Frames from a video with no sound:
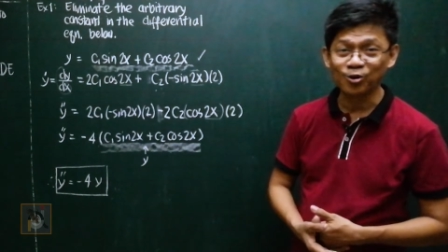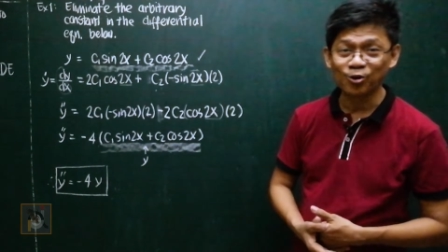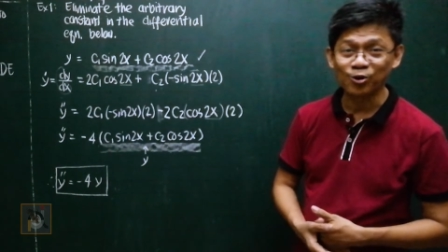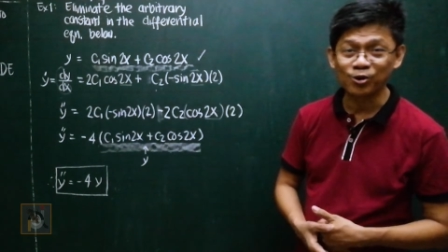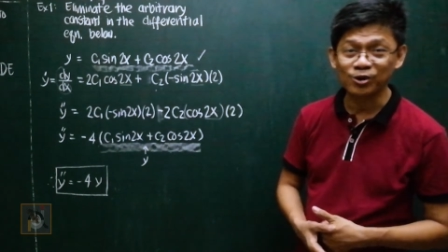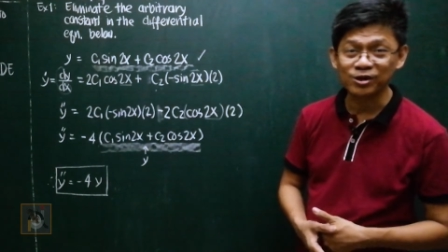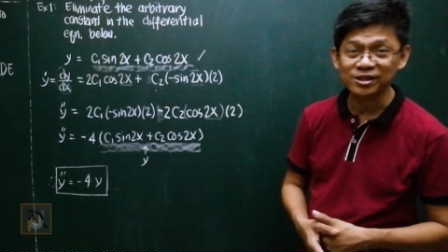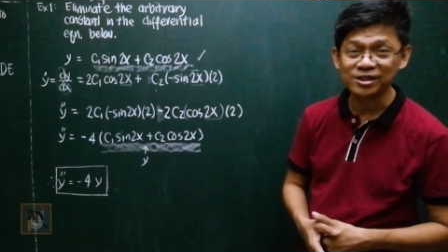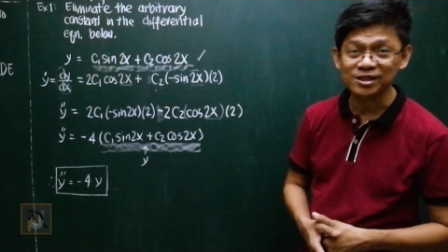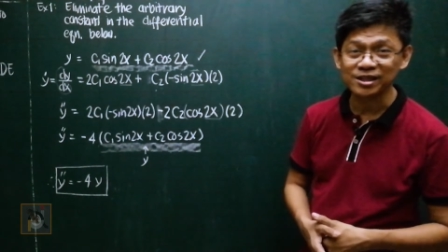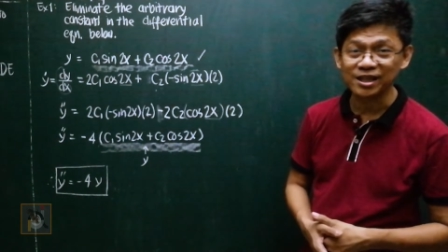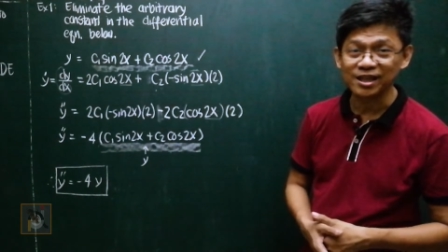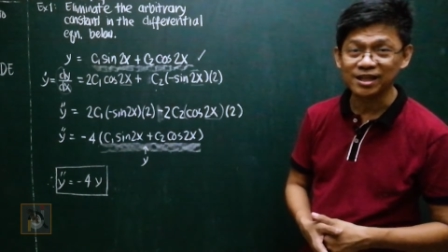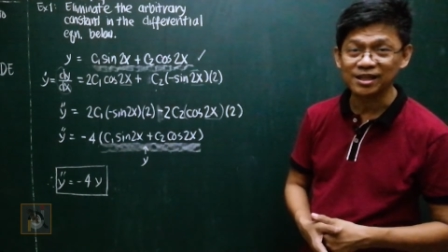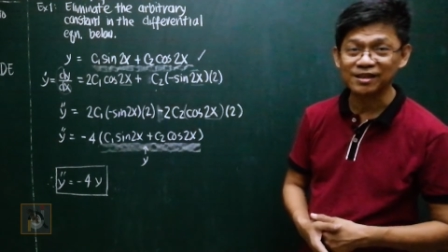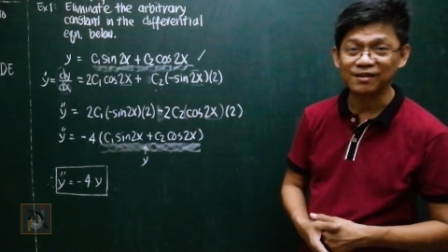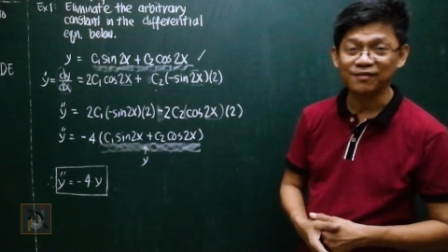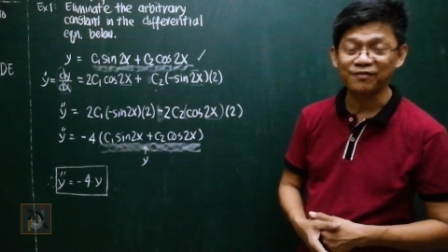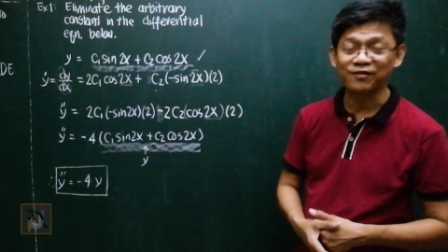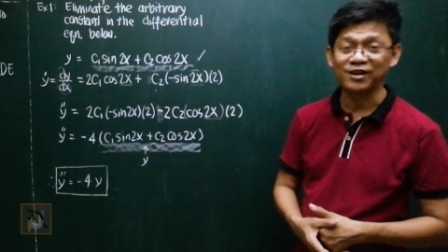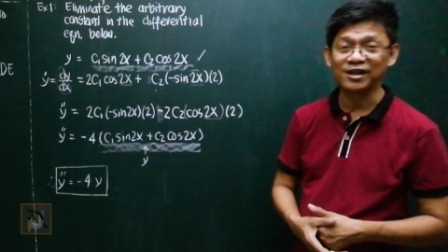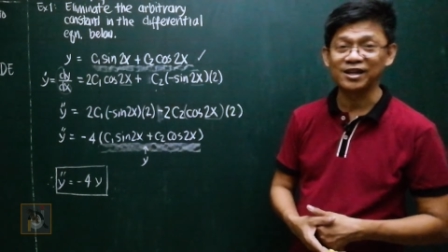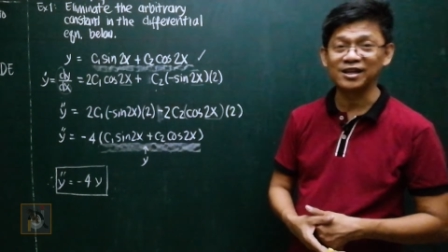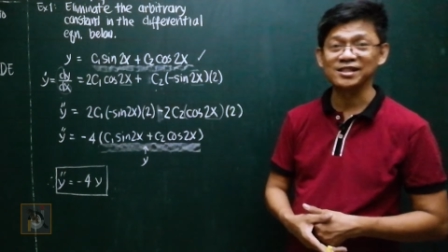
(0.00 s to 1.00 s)
course in
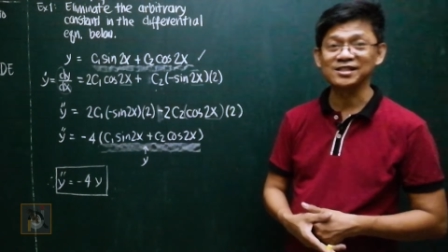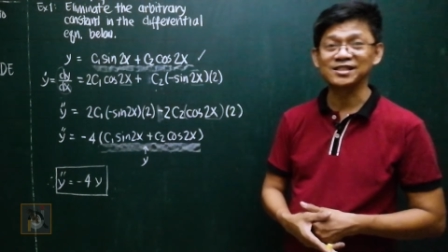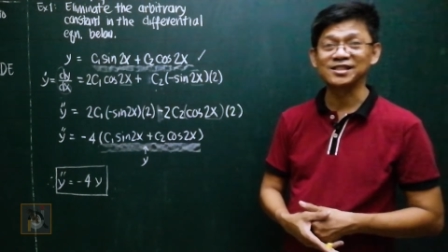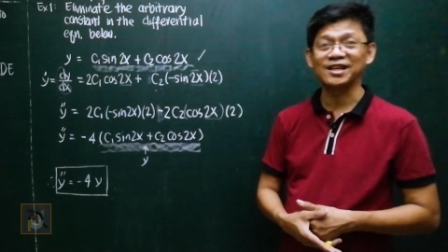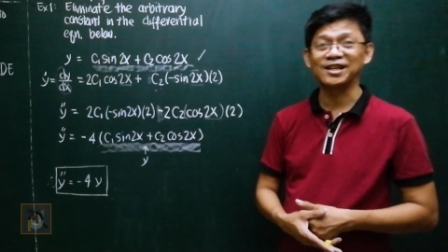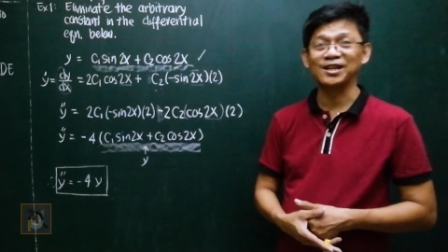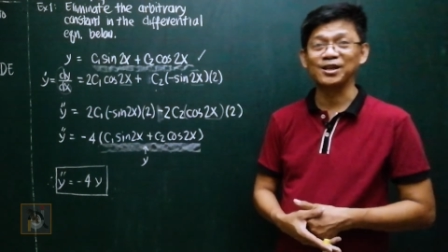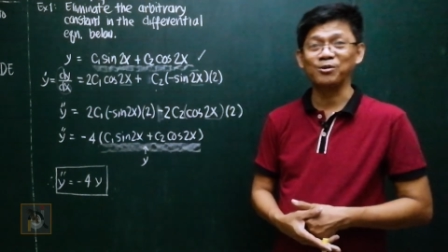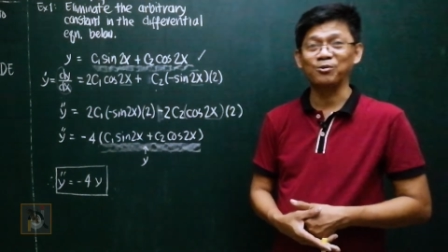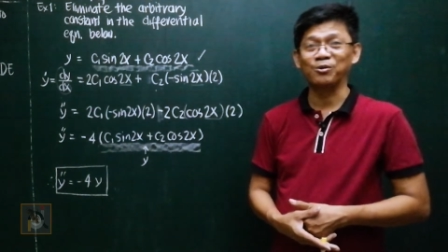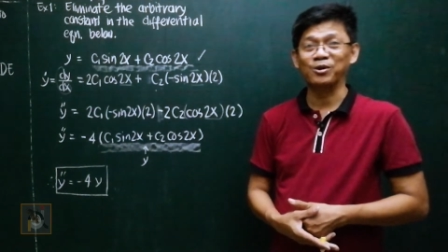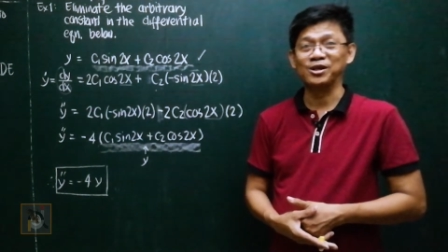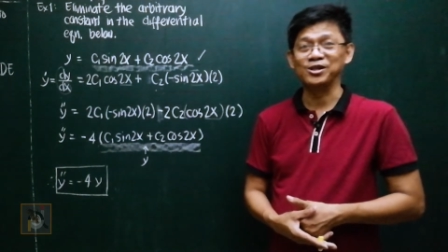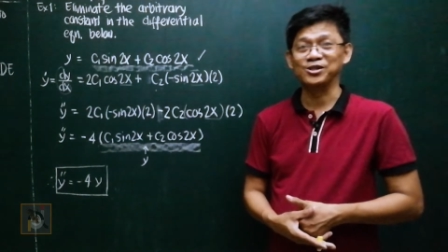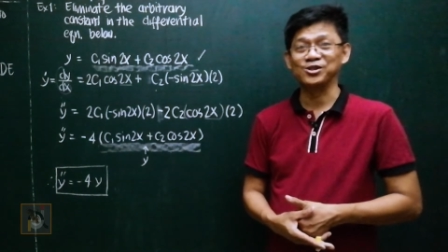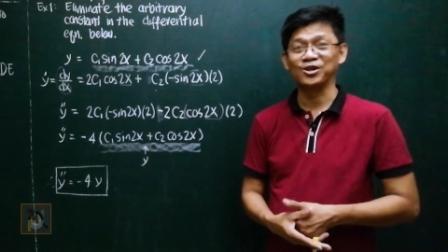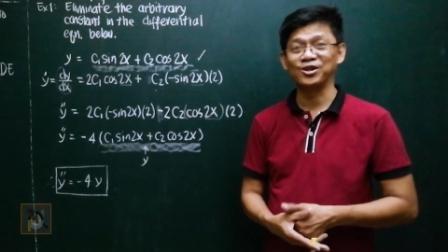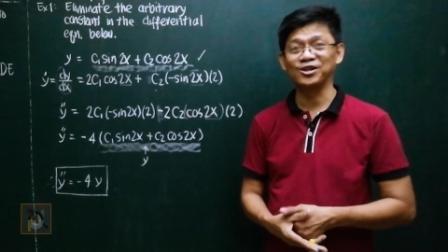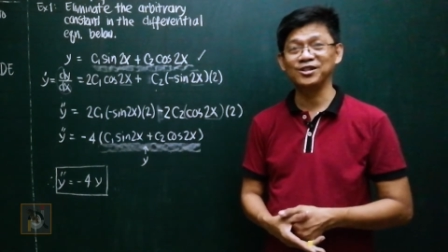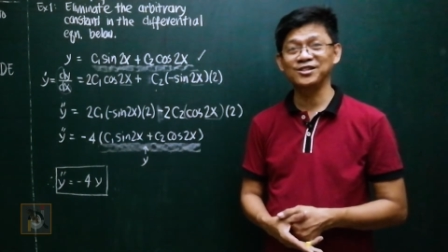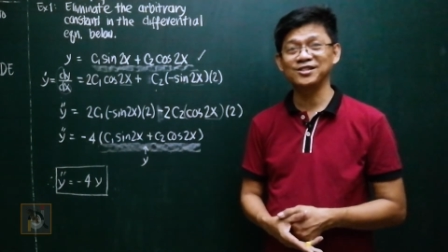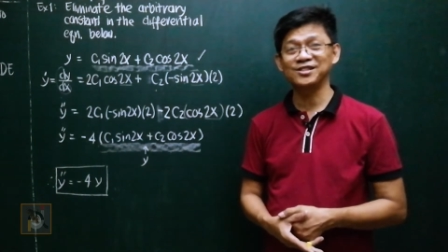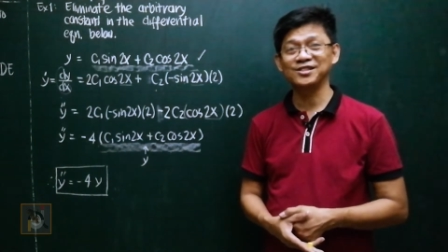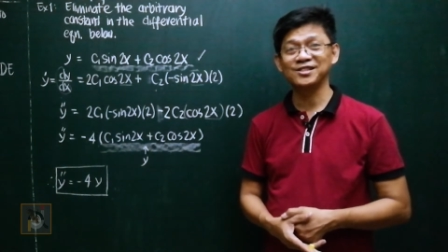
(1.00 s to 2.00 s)
differential
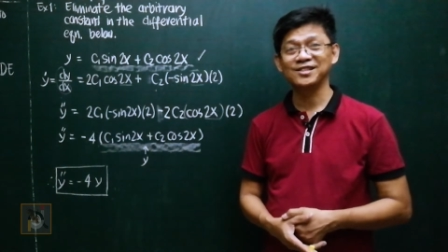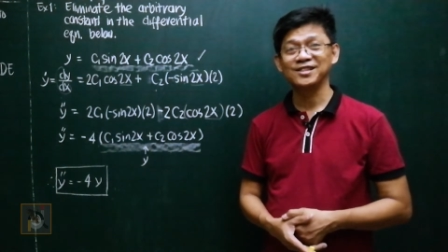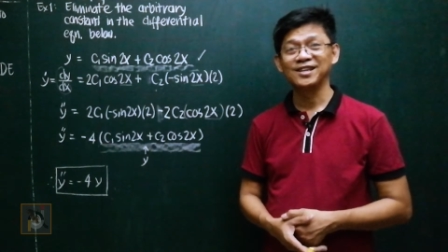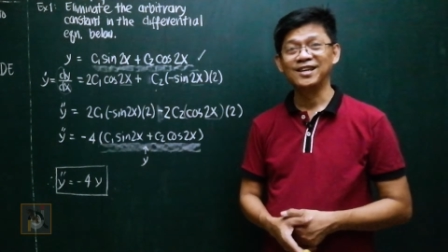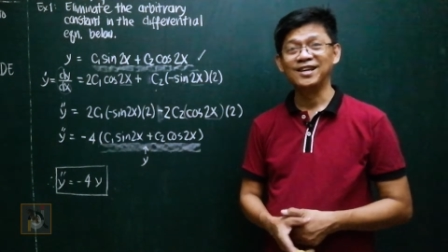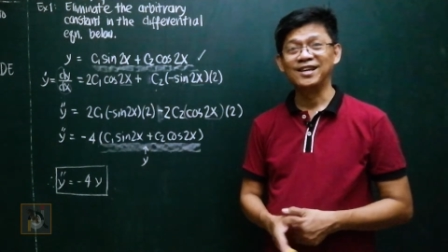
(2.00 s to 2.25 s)
equations.